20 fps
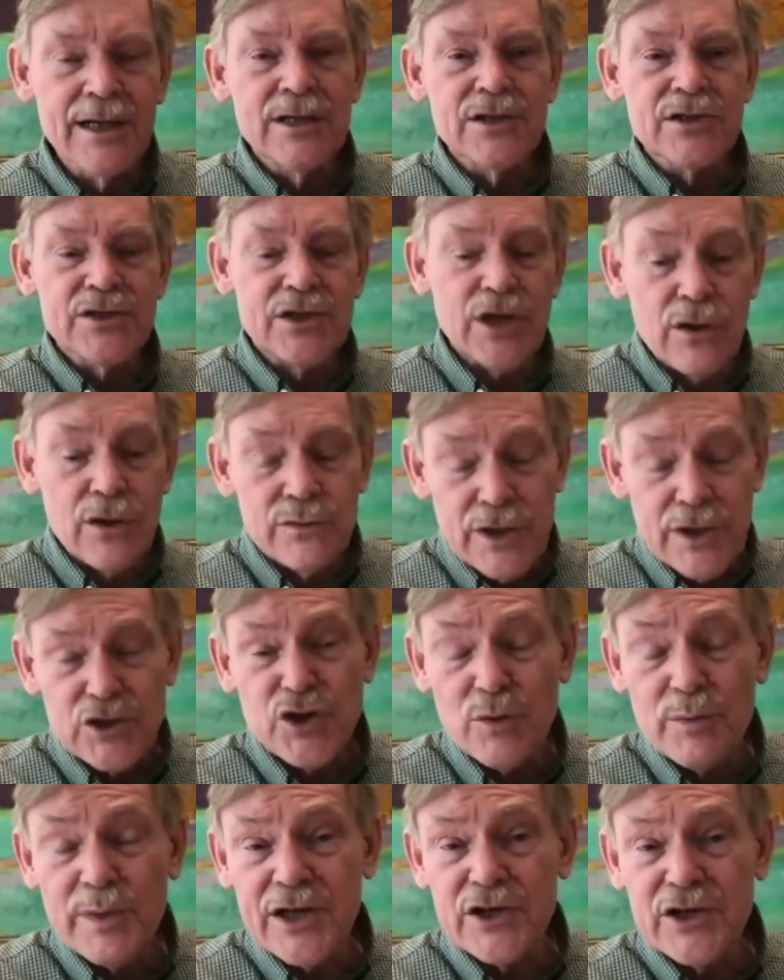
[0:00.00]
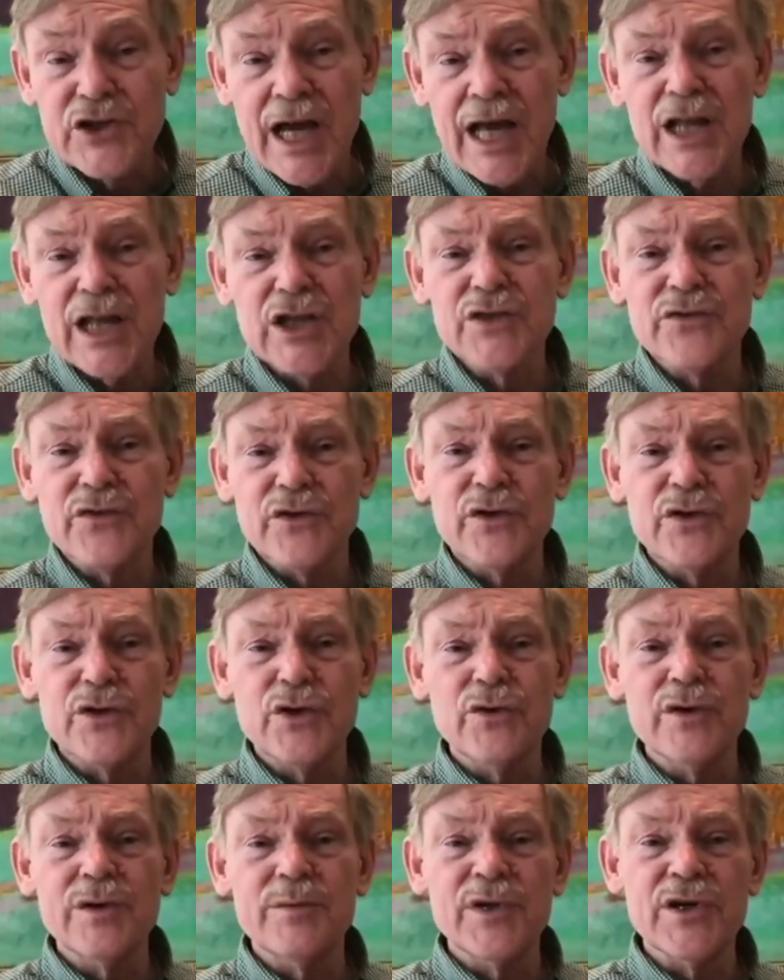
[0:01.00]
So this will be a challenge for the
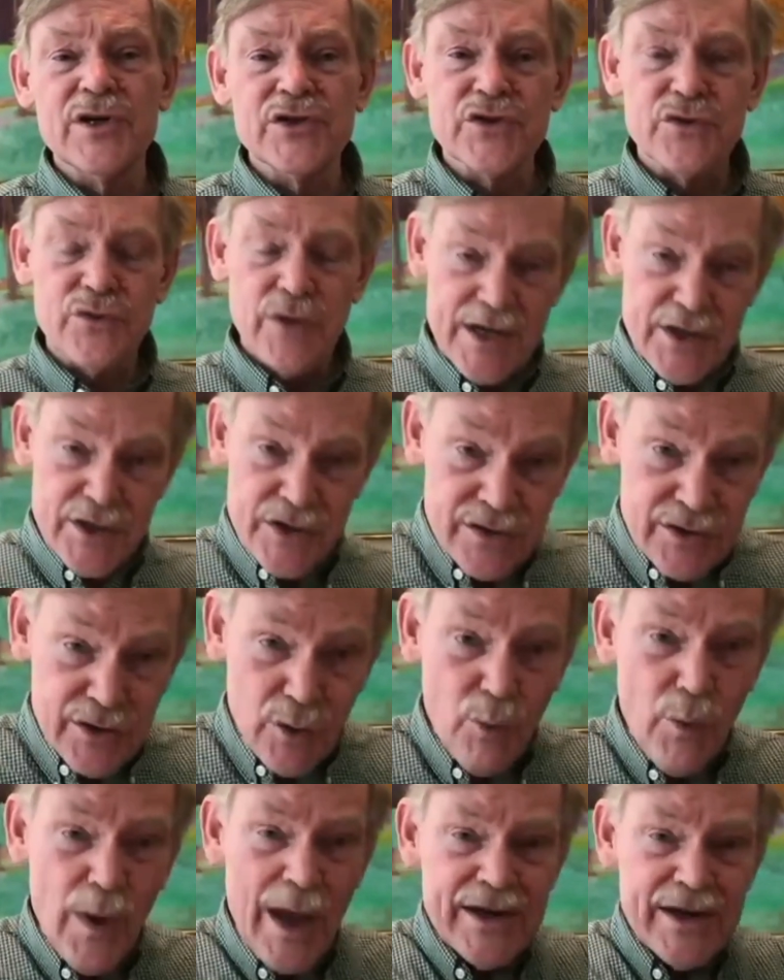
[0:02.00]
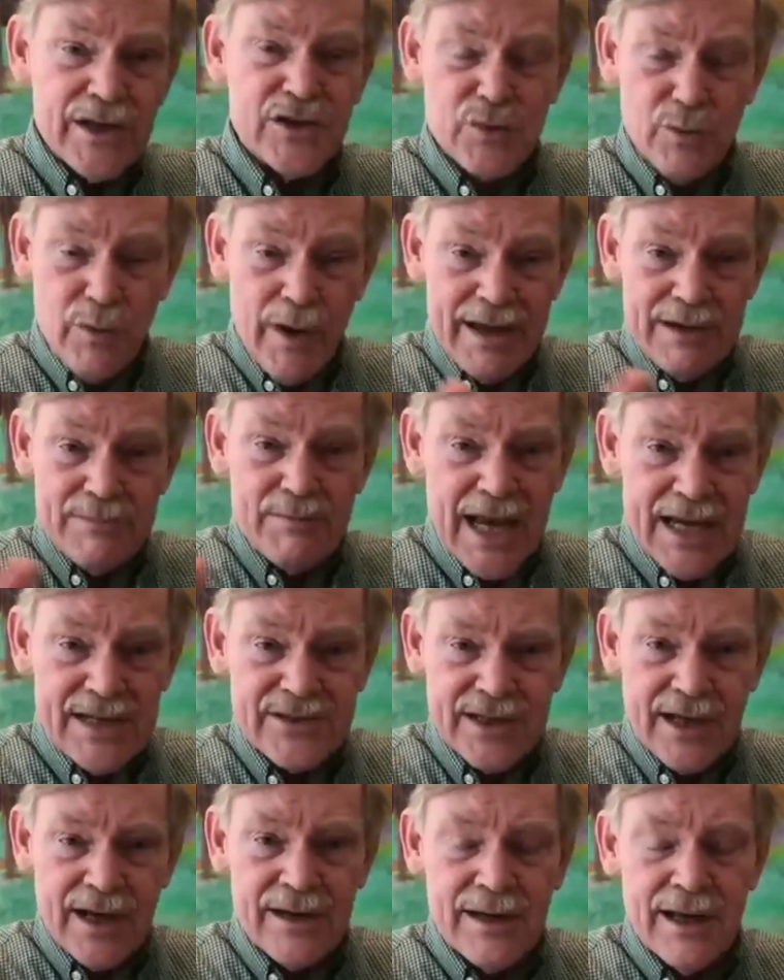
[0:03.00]
new administration to wend its way based
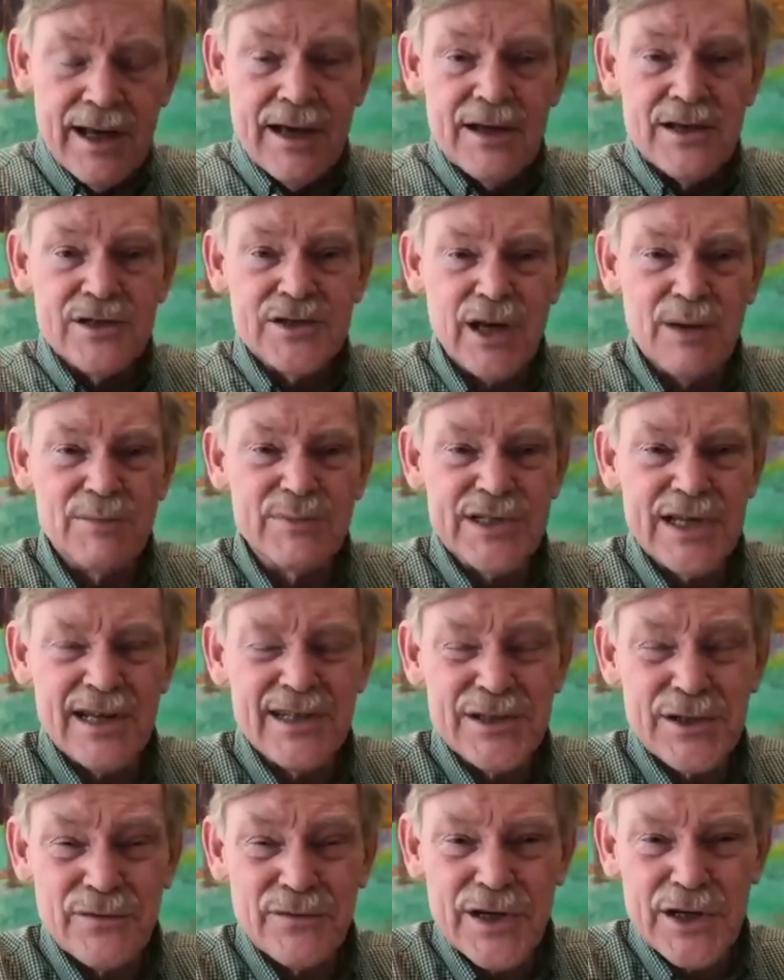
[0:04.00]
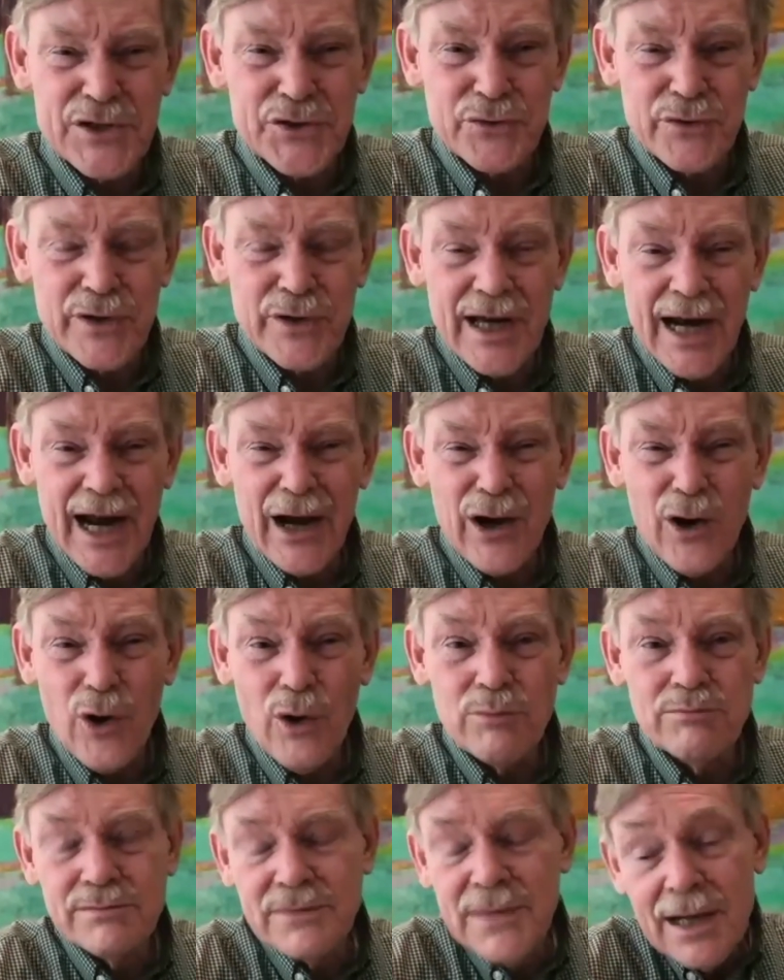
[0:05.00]
on some sense of history, and I
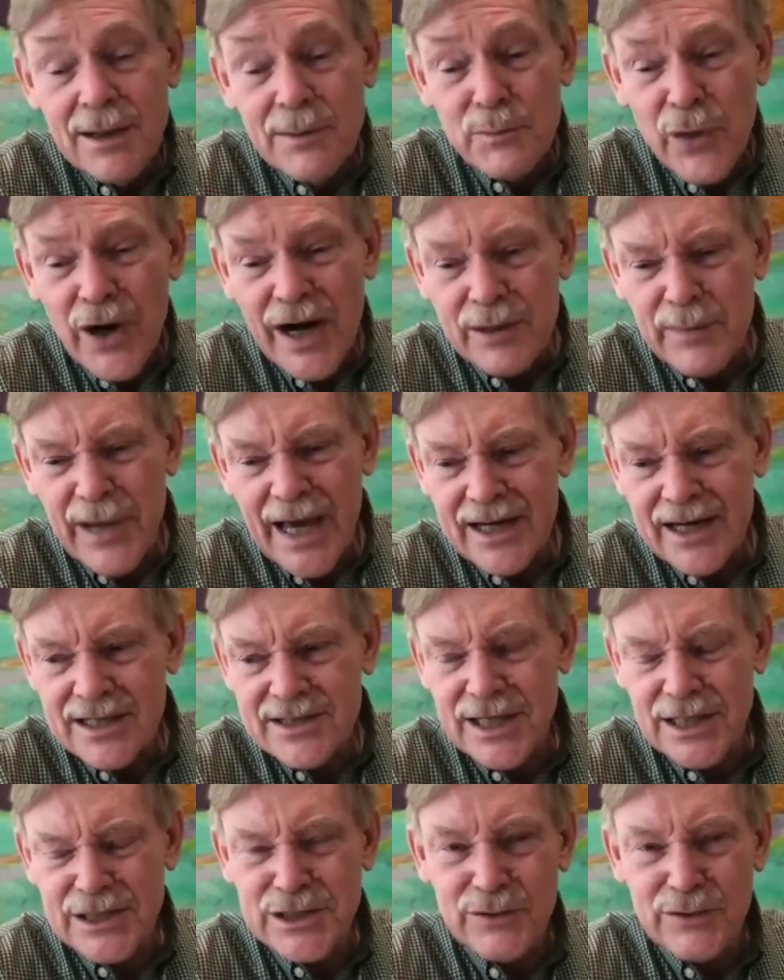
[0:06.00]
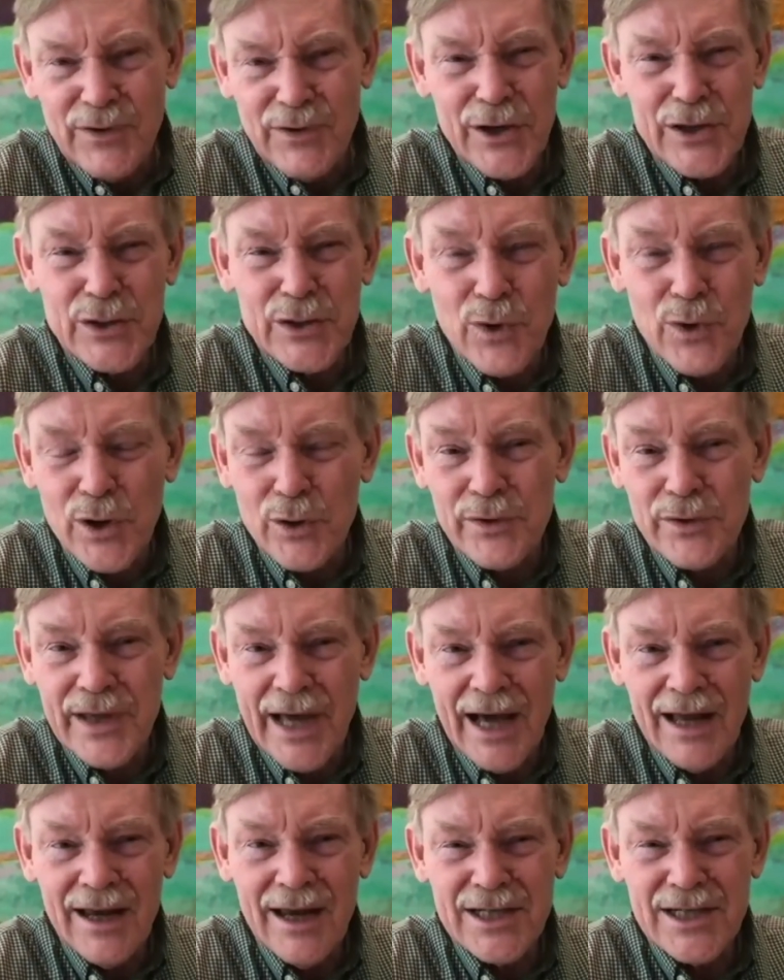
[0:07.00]
hope pragmatic sense of how you work with
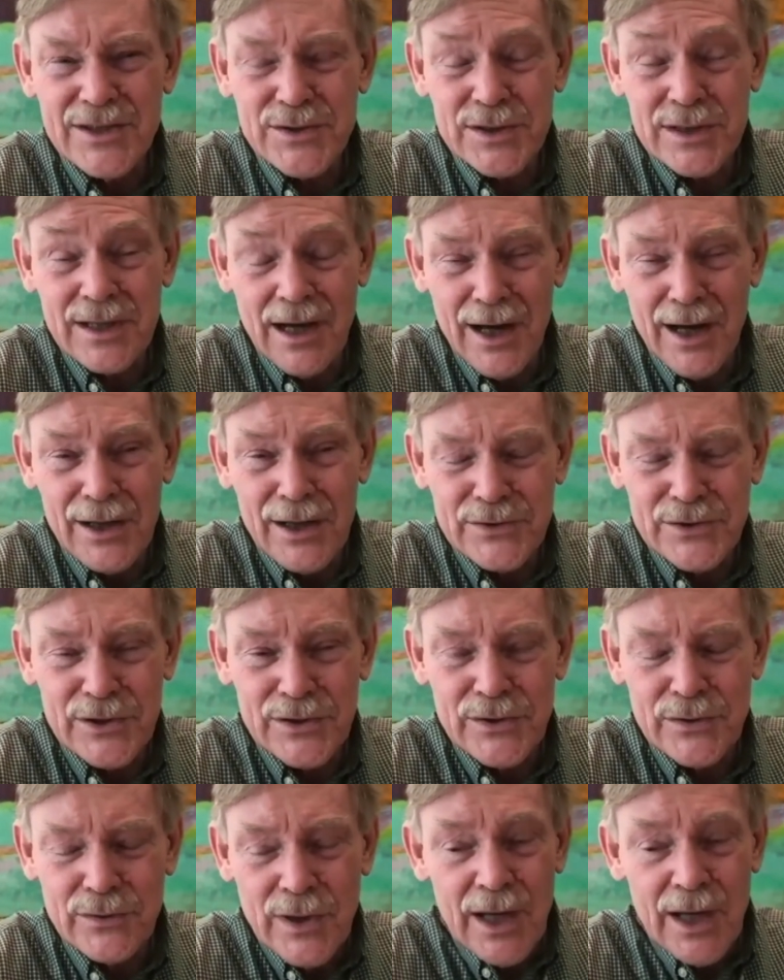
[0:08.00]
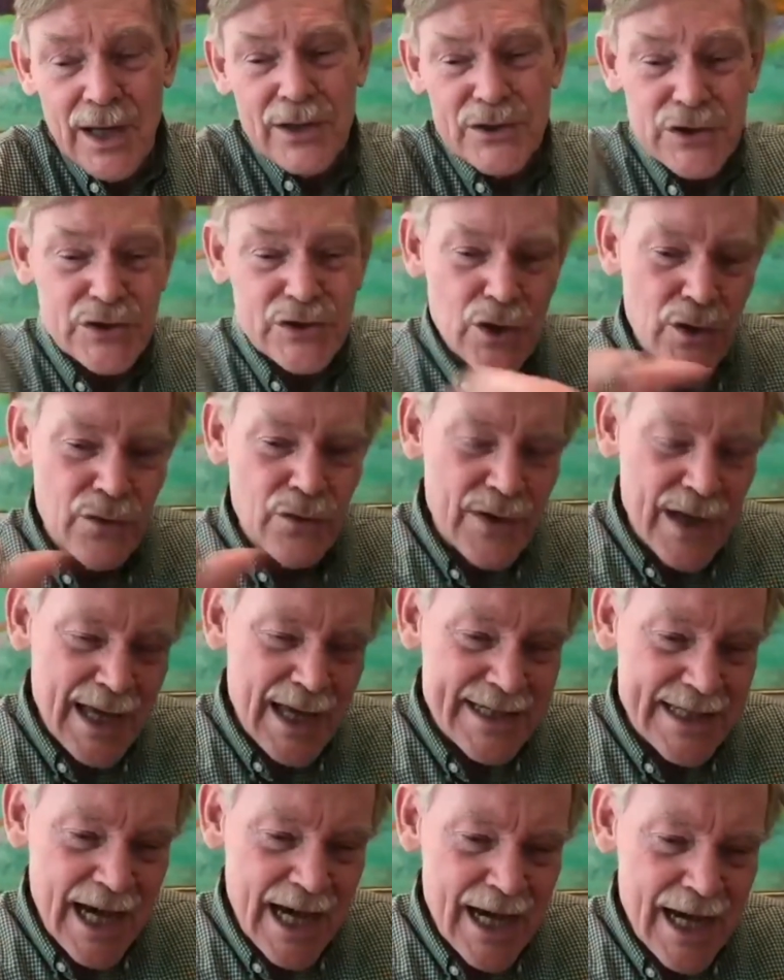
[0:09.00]
allies to sort of at
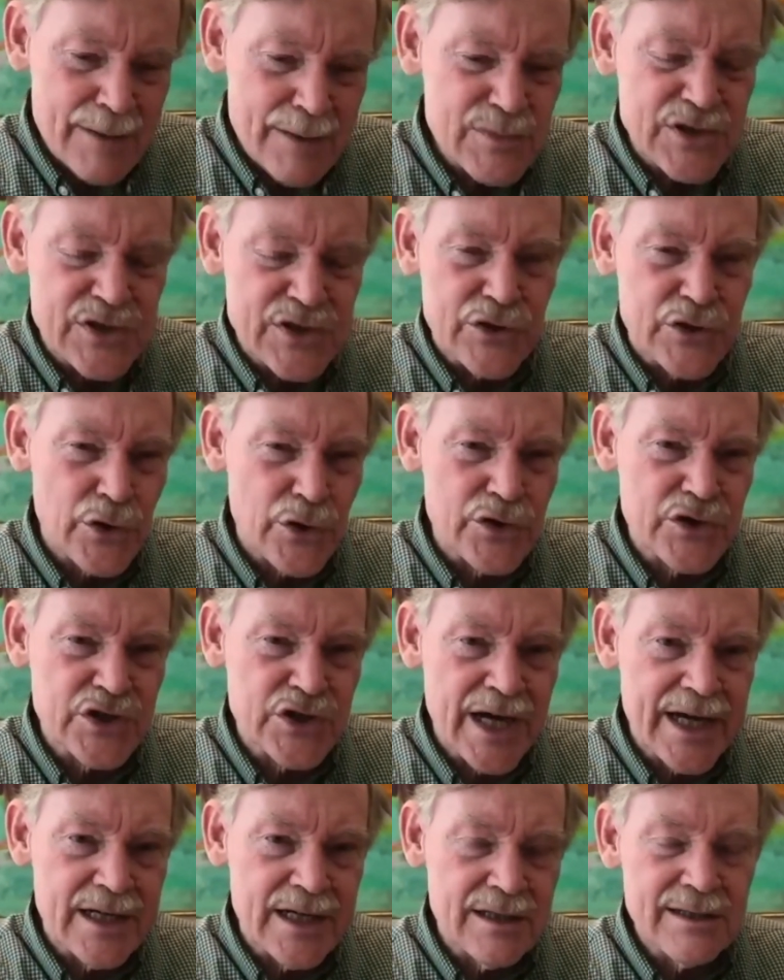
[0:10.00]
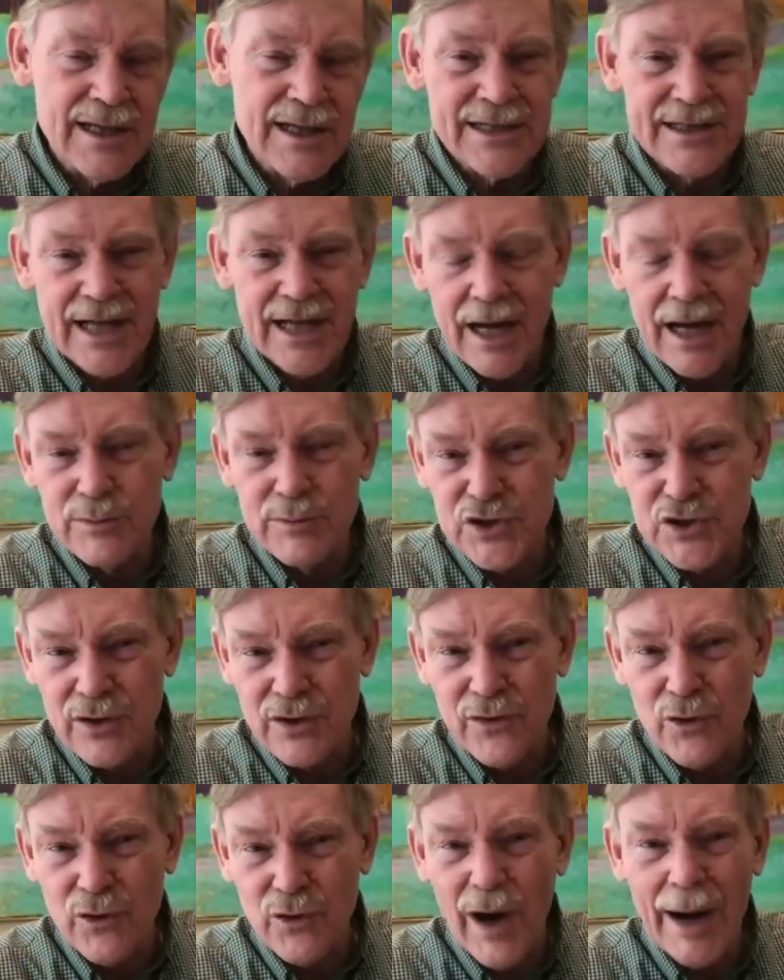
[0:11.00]
times deter China, at times sort of
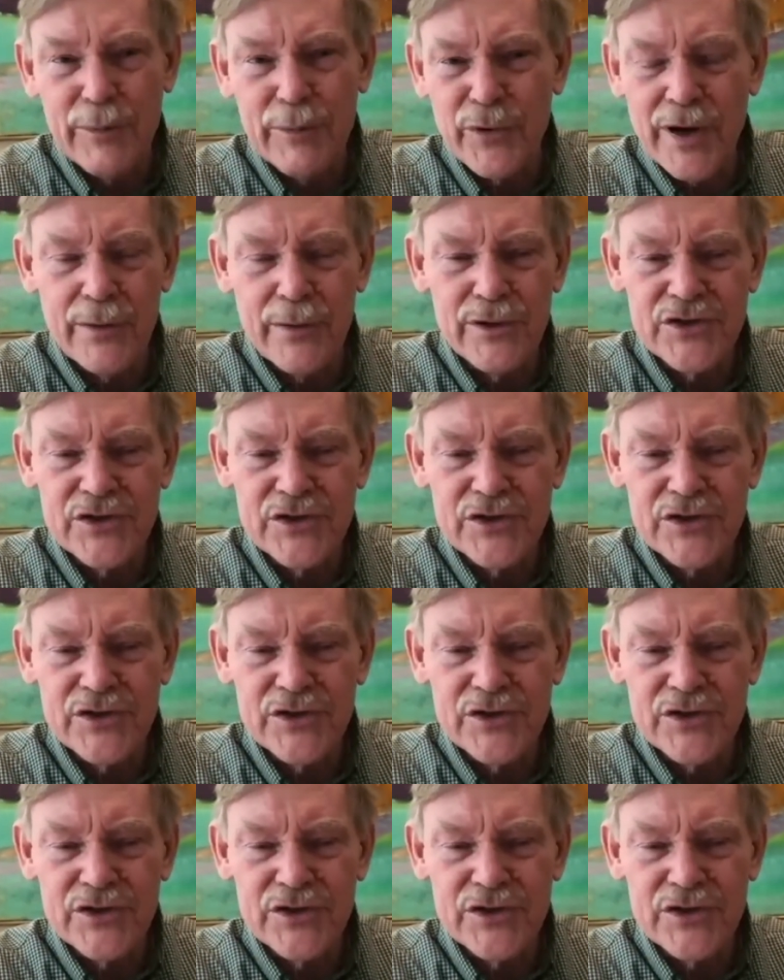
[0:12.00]
cooperate with